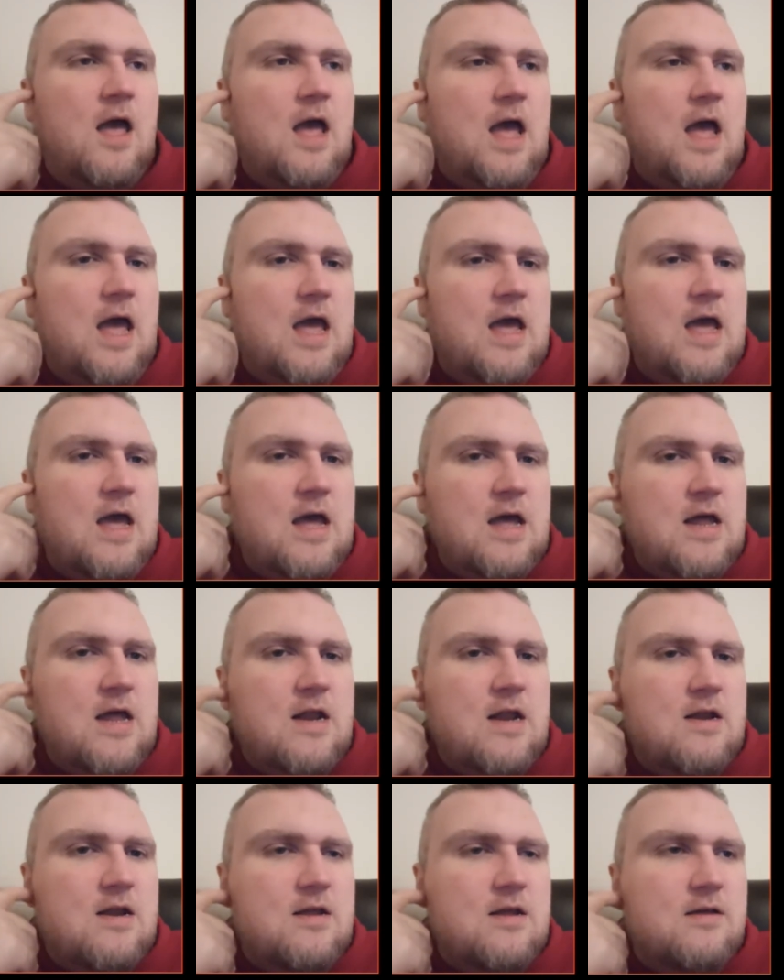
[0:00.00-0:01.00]

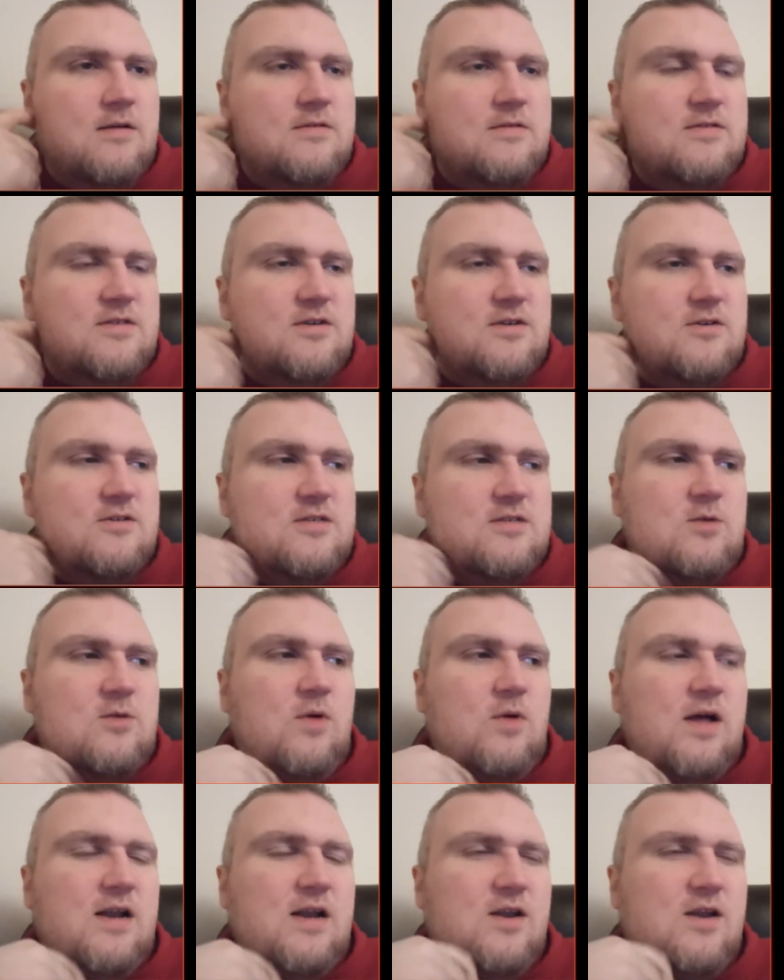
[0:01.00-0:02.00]
And Sarah's like,
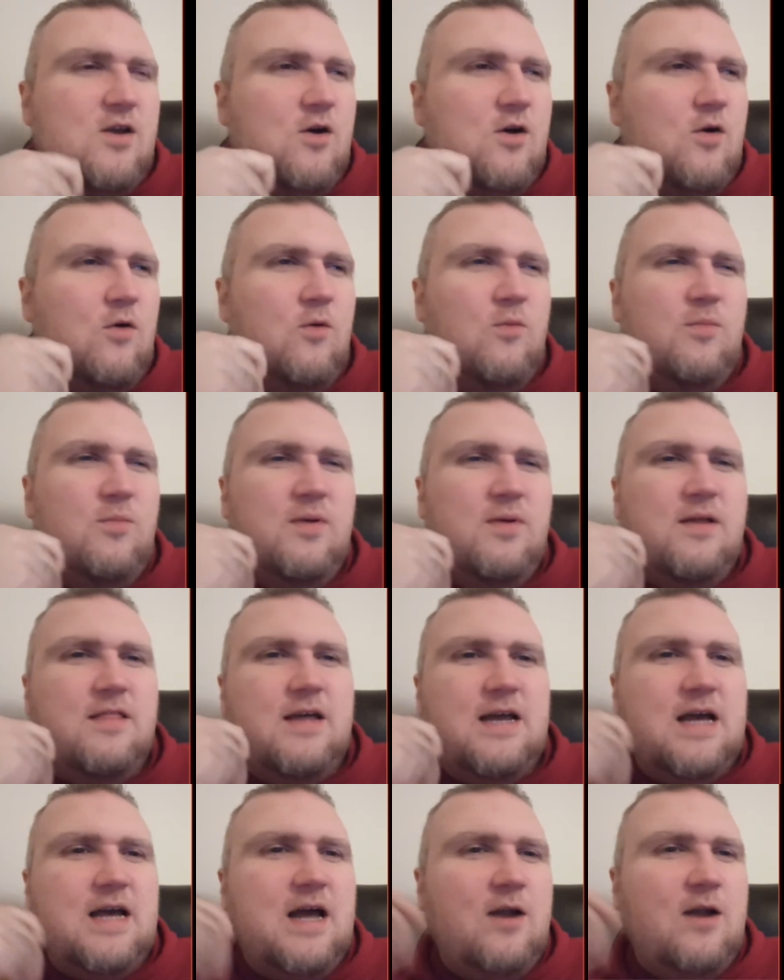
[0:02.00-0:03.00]
well, I know, but
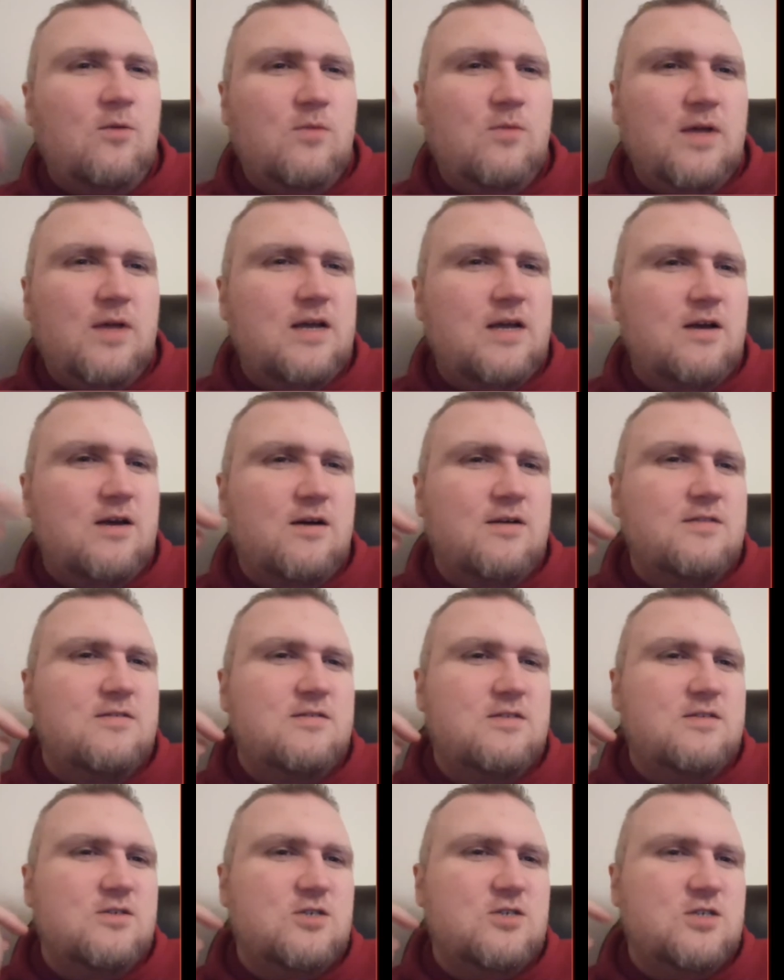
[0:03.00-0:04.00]
like, I don't like
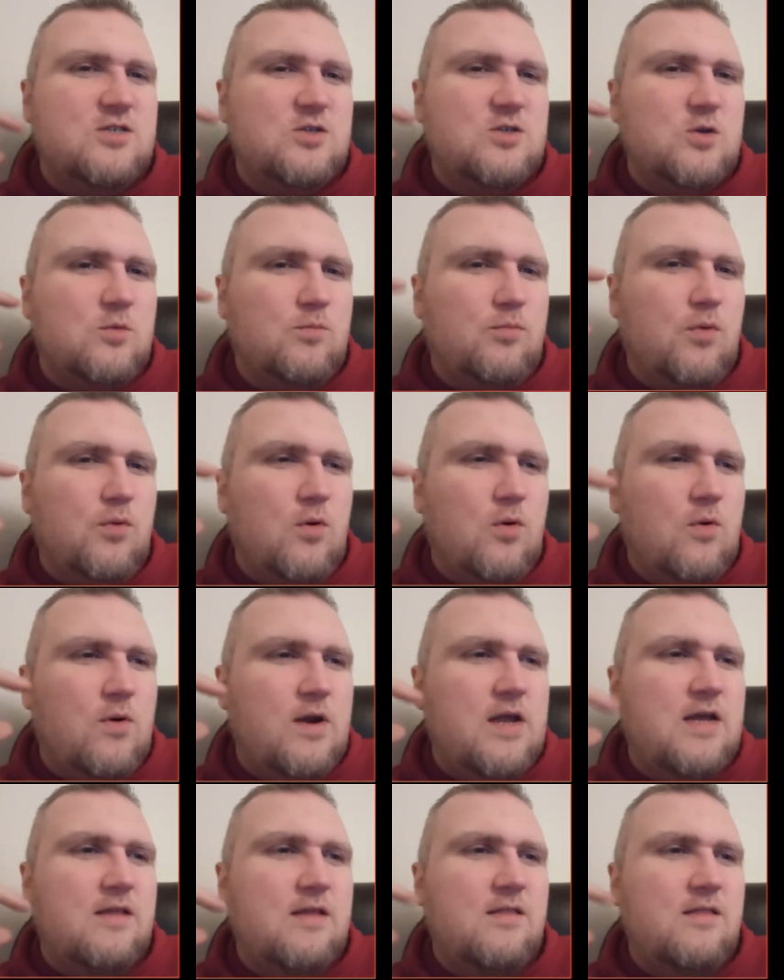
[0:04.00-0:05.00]
guns. They're just so
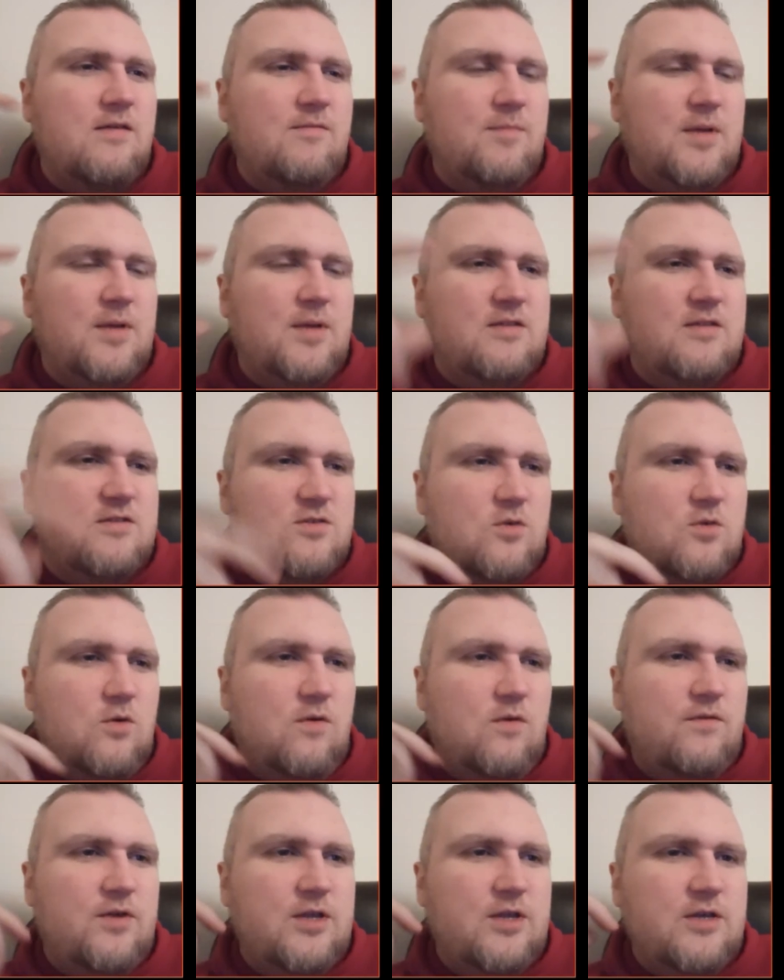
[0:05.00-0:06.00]
boring and they've been so
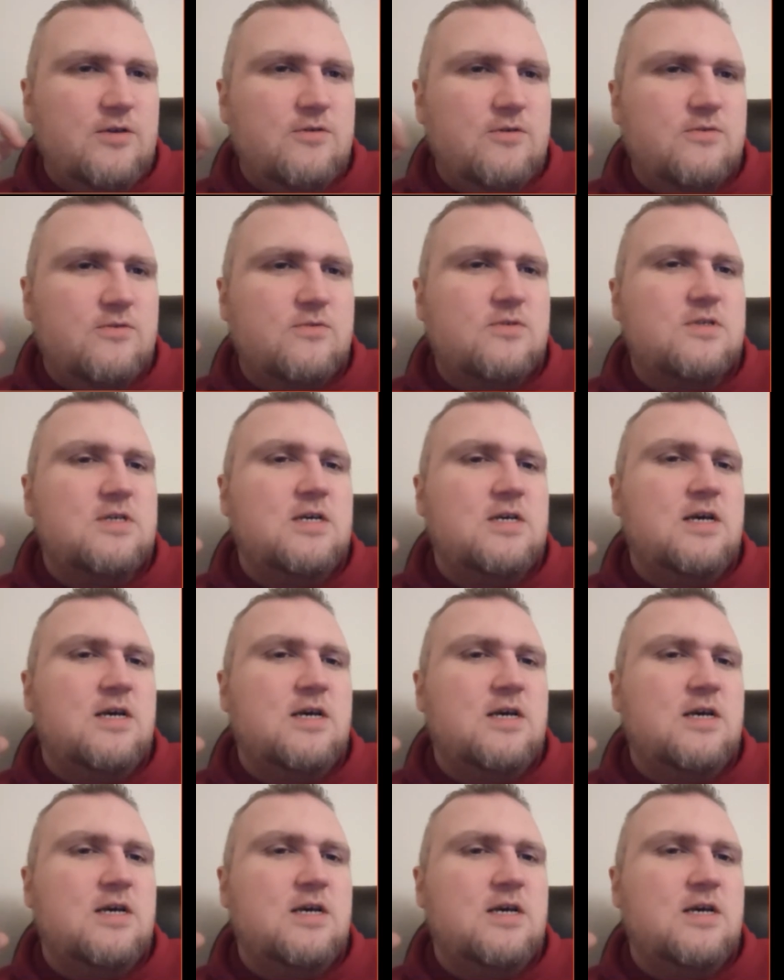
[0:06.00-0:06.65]
overused.